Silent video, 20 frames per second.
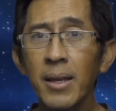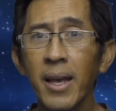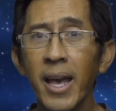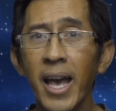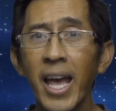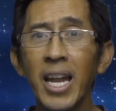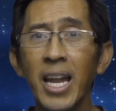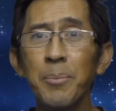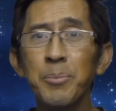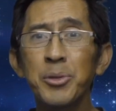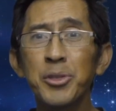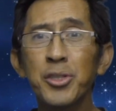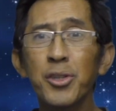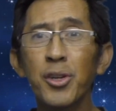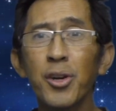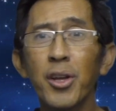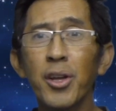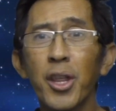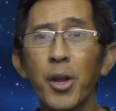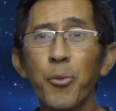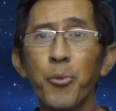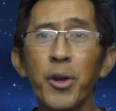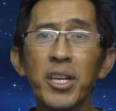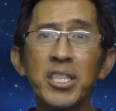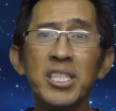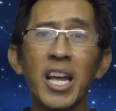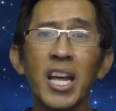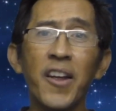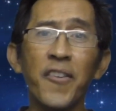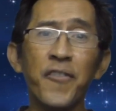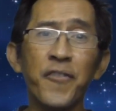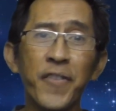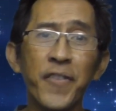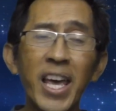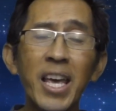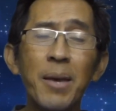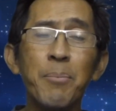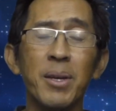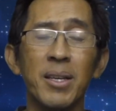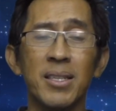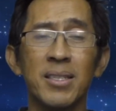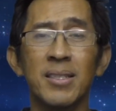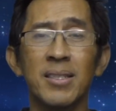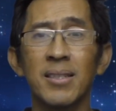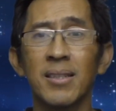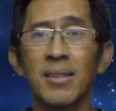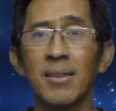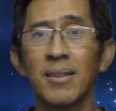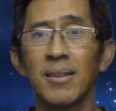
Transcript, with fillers: And I'm sure the rich and famous